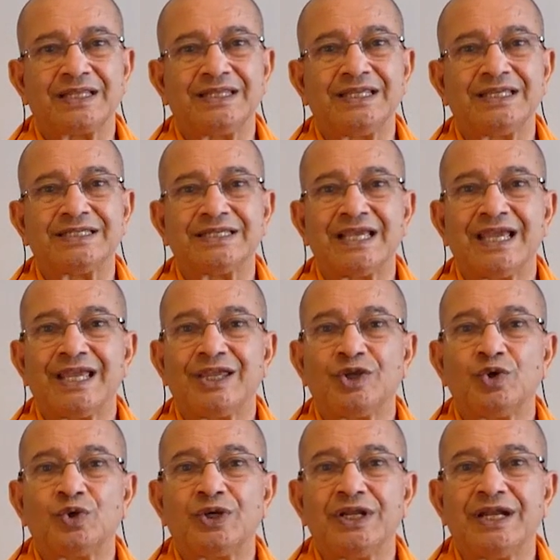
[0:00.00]
This
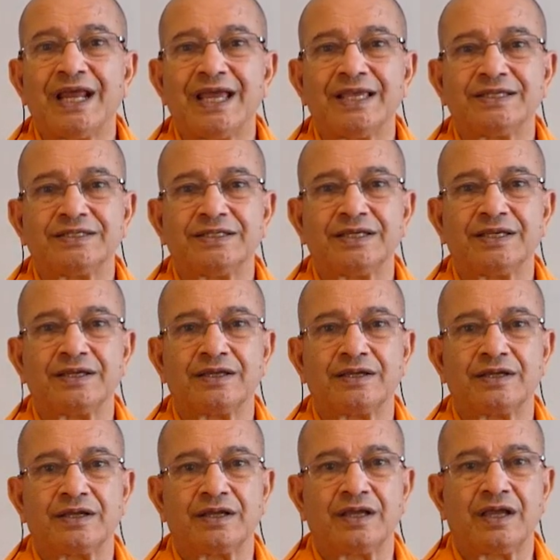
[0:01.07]
utilizing
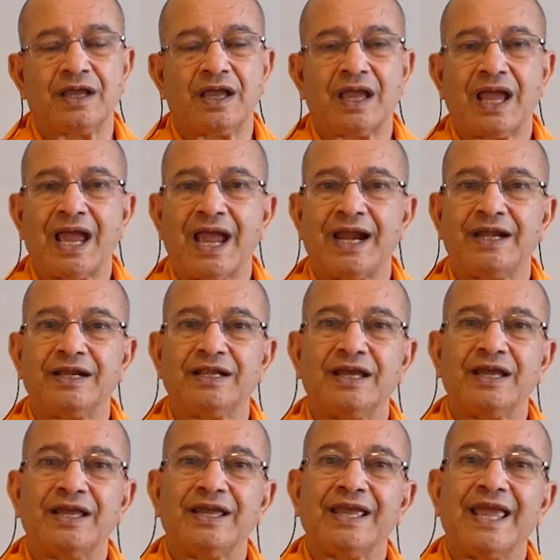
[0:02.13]
and
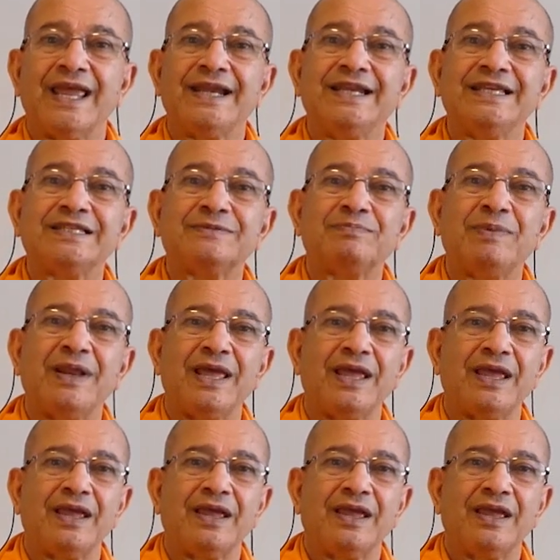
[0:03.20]
a
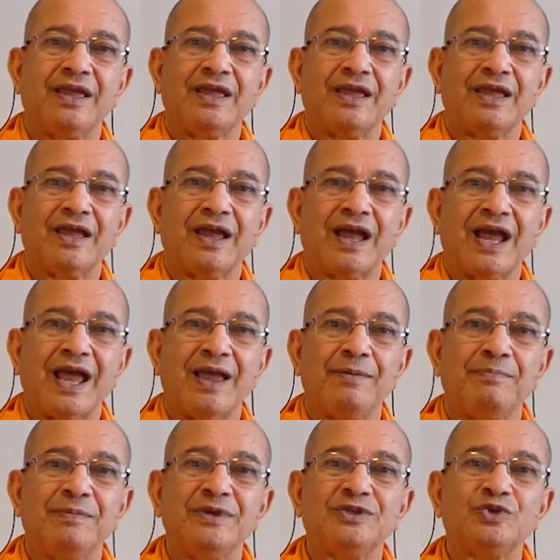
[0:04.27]
display. I
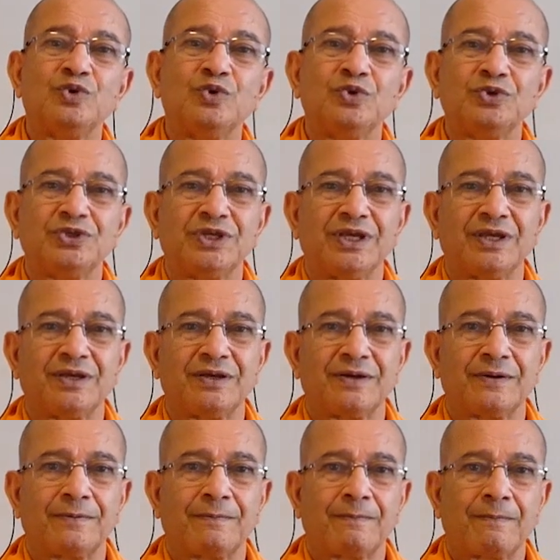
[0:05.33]
am misusing.
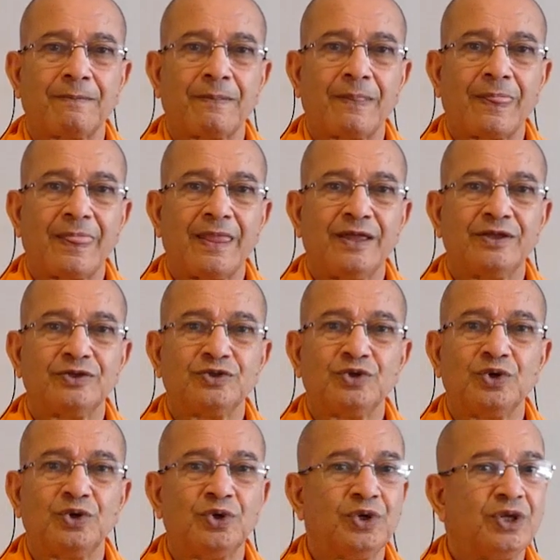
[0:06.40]

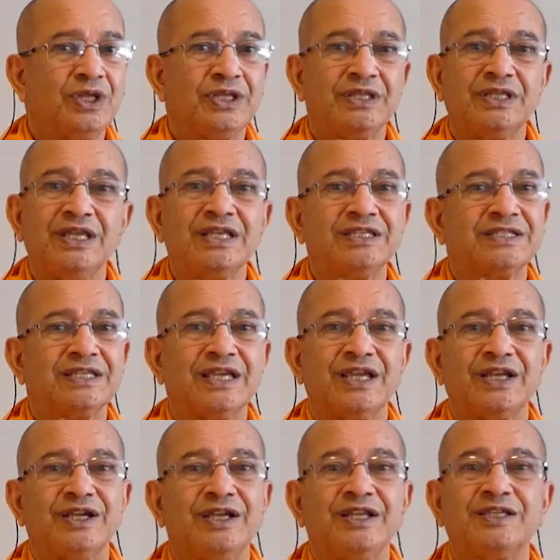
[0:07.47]
So this
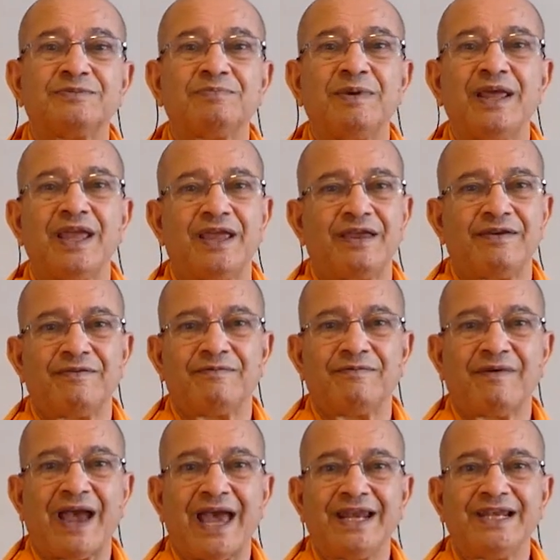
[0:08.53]
display,
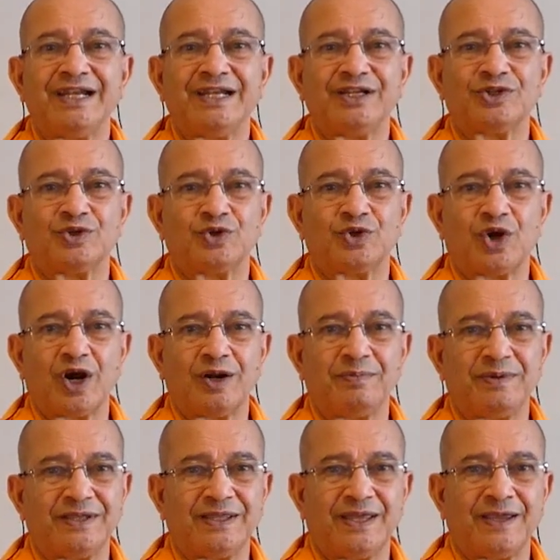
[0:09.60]
vanity should not
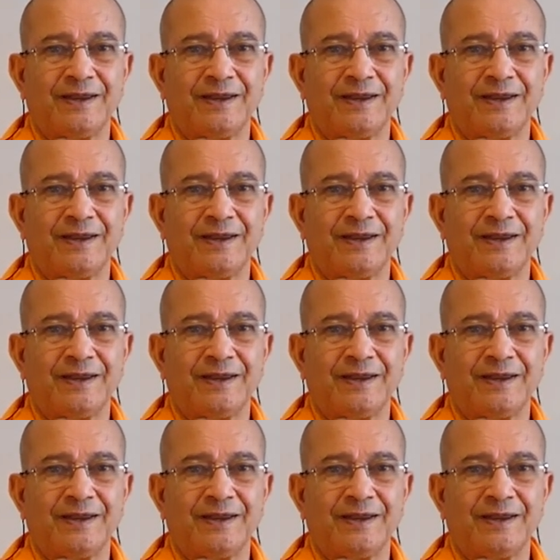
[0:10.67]
be